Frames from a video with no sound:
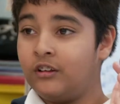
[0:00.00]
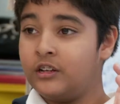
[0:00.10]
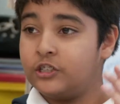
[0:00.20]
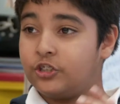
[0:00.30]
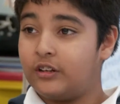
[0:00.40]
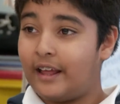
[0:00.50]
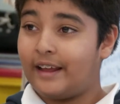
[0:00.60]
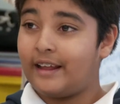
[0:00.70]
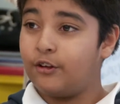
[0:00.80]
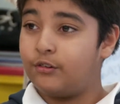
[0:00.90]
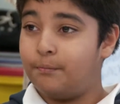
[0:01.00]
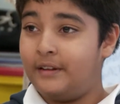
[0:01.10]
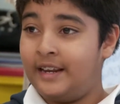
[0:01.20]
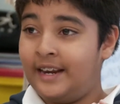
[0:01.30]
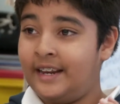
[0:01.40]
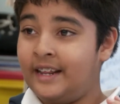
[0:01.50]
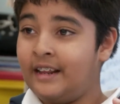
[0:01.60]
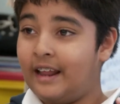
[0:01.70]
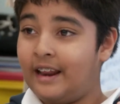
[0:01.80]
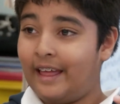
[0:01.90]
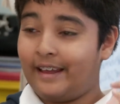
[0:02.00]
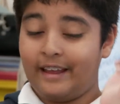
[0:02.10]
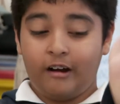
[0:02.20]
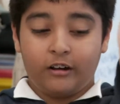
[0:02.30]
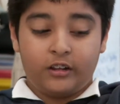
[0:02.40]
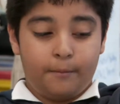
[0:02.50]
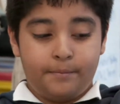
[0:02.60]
So like it was bleeding and like it got up